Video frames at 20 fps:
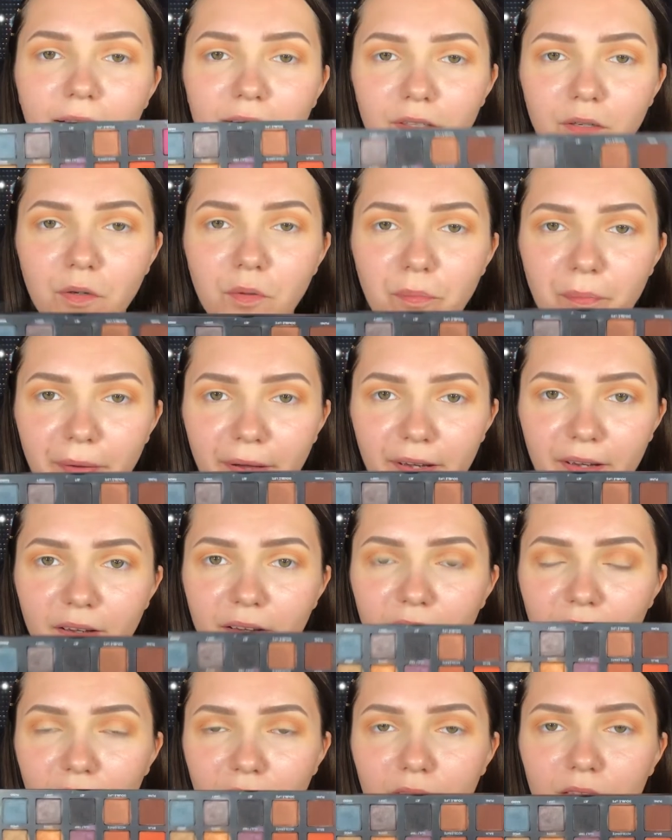I'll go
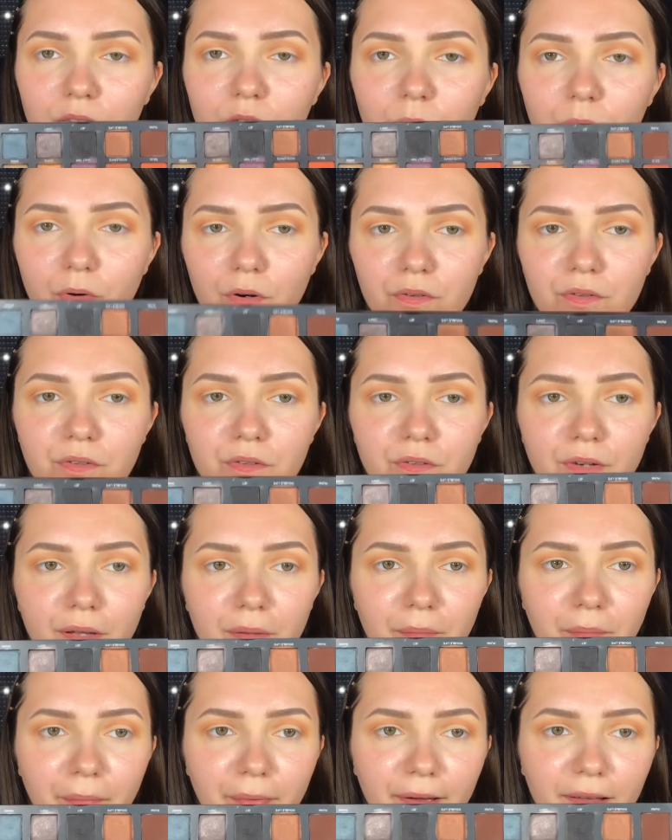back into Burnt
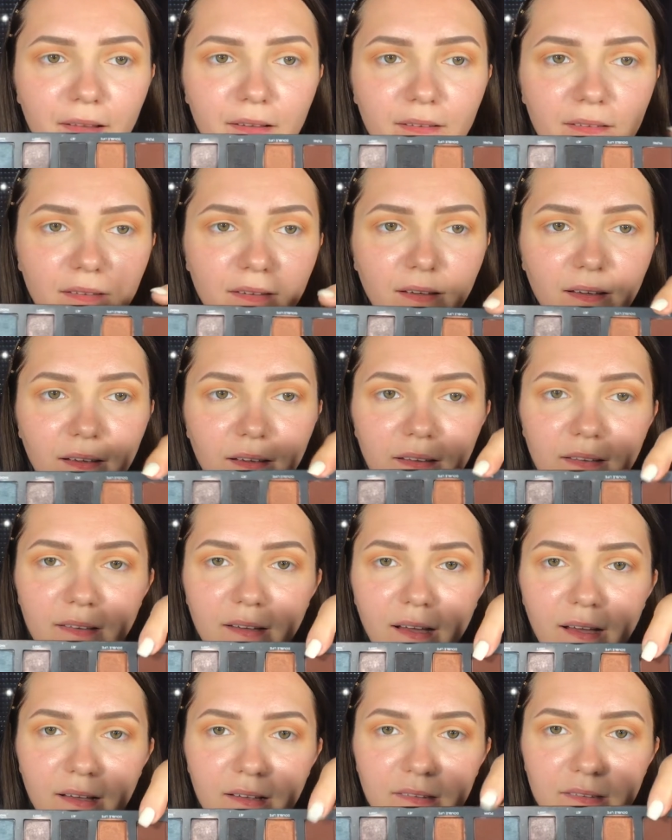Around palette
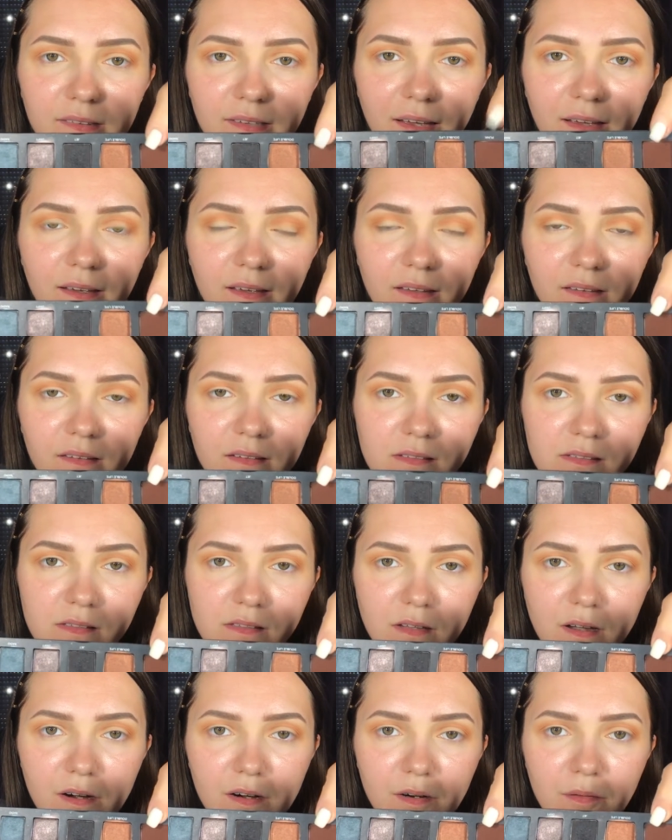and I'll take
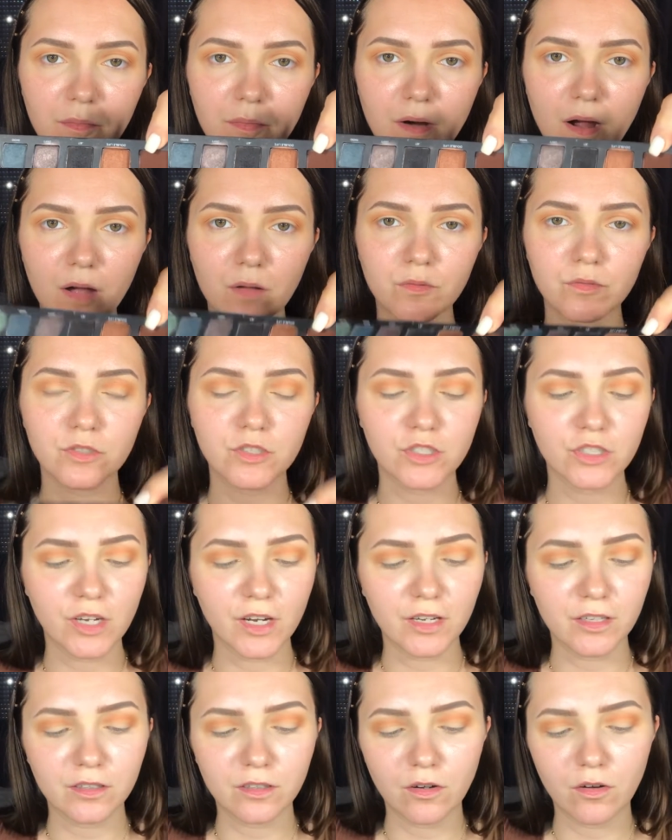this dark brown
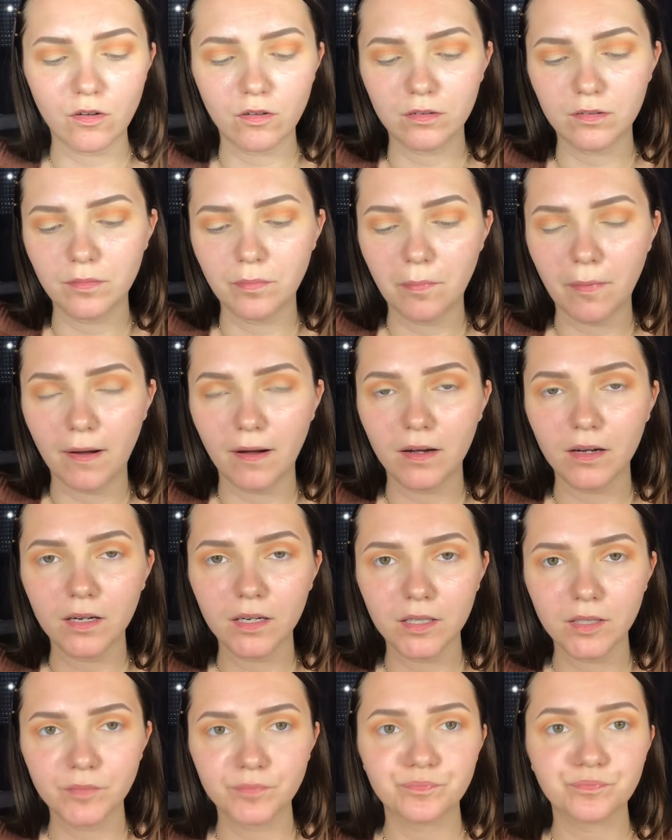shade called
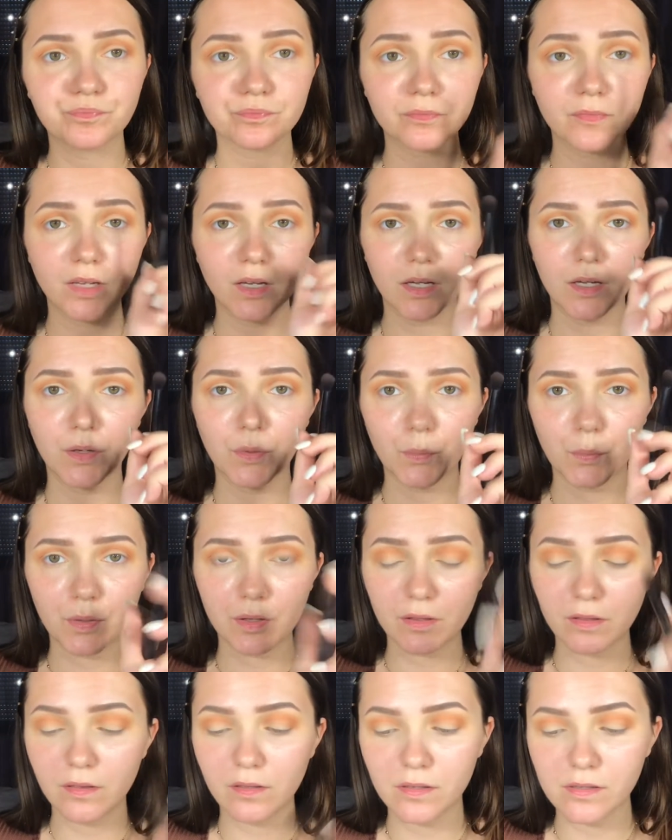Punk
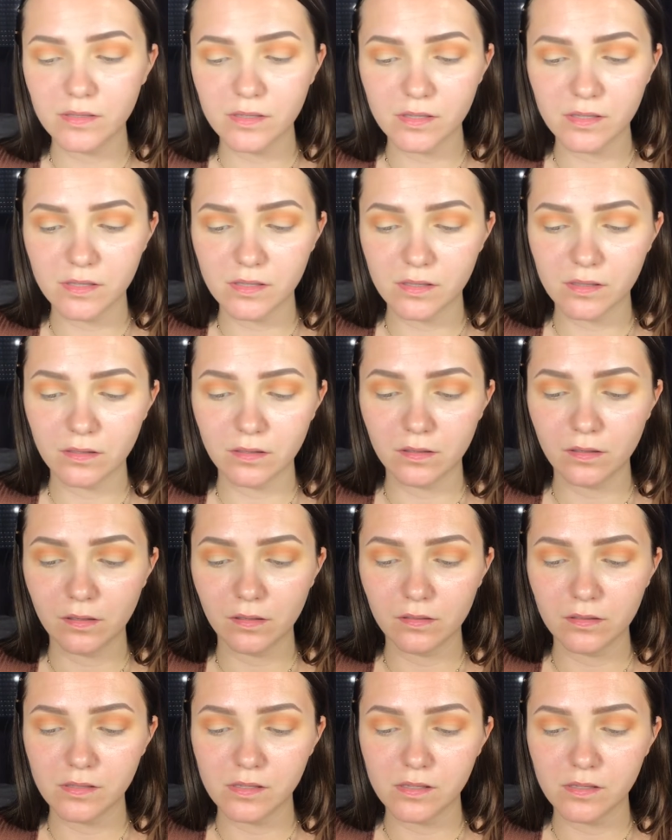with this
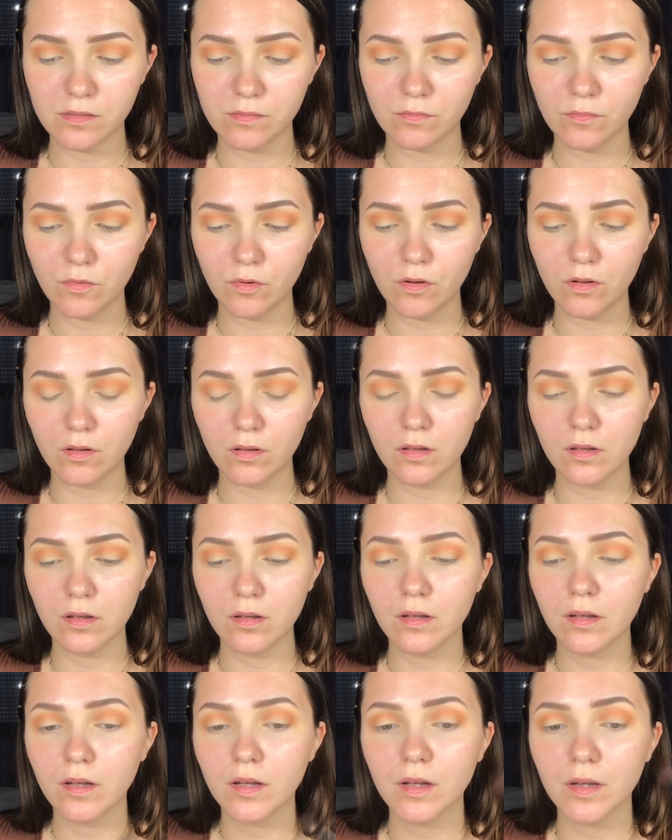small
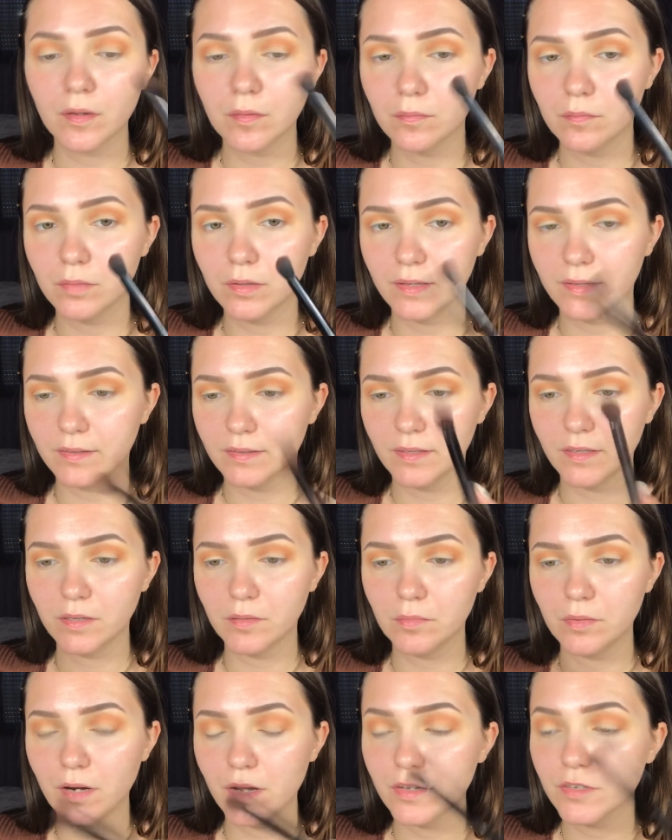blending
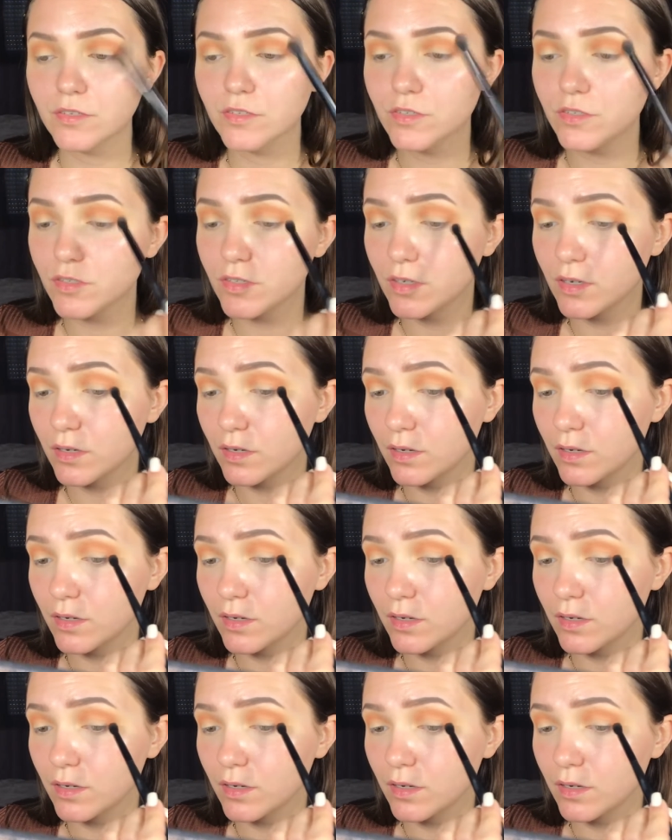brush,